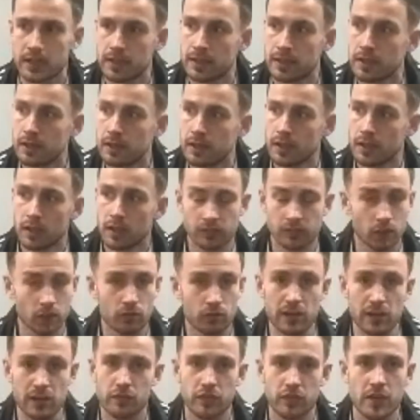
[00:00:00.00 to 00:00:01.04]
And it's a
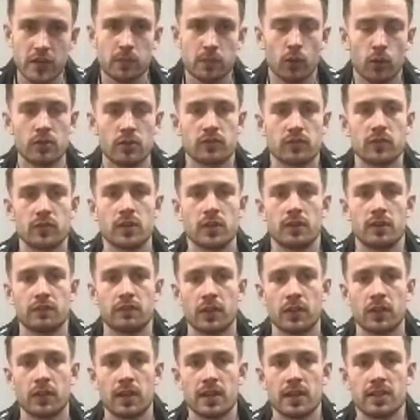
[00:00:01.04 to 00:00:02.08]
great three points for the
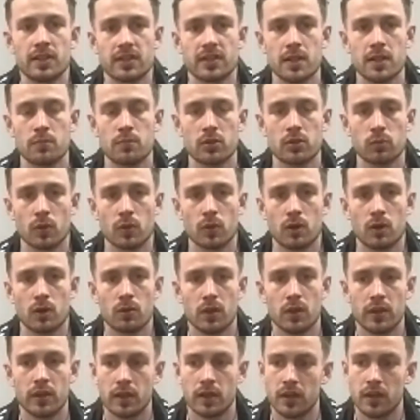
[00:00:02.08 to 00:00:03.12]
for the league table as well, and.